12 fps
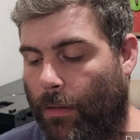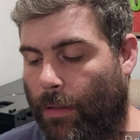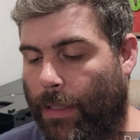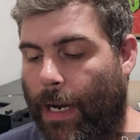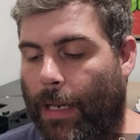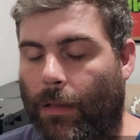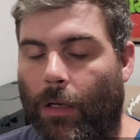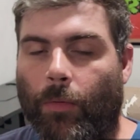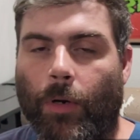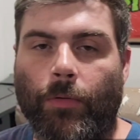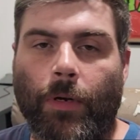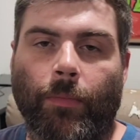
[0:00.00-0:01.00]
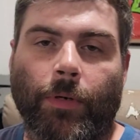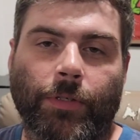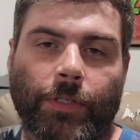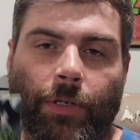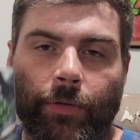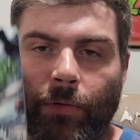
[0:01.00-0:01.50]
We got Lobo number
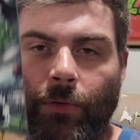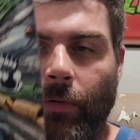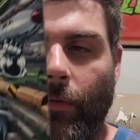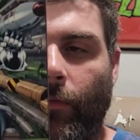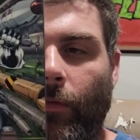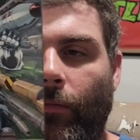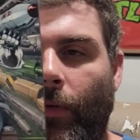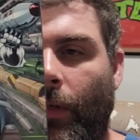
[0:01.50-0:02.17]
2 from